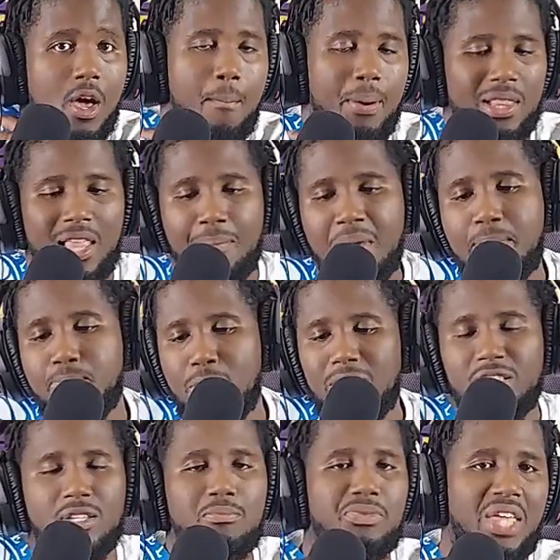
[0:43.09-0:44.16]
But let me break
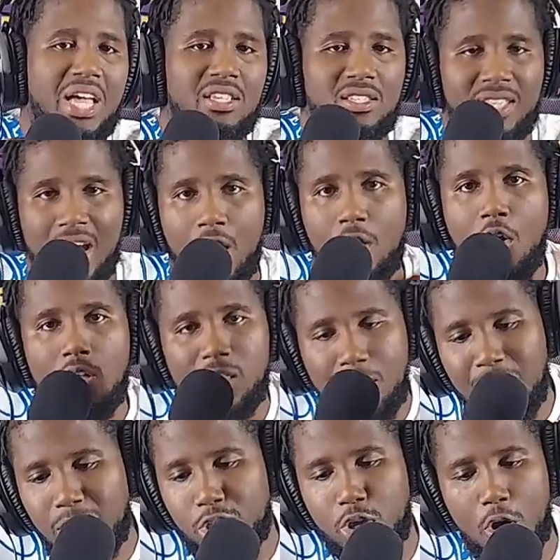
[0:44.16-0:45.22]
some things down. Let
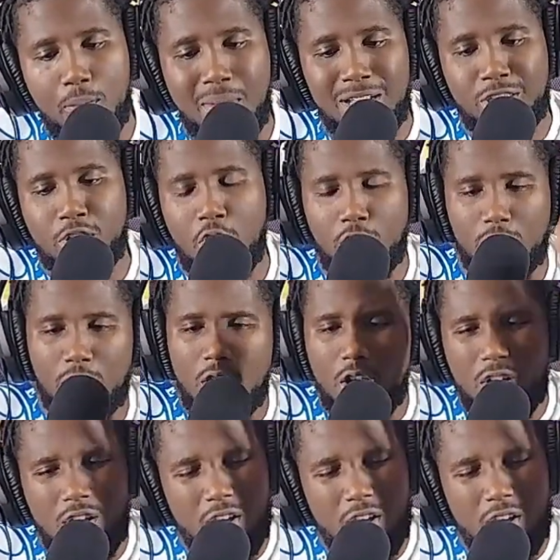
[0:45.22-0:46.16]
me talk my talk.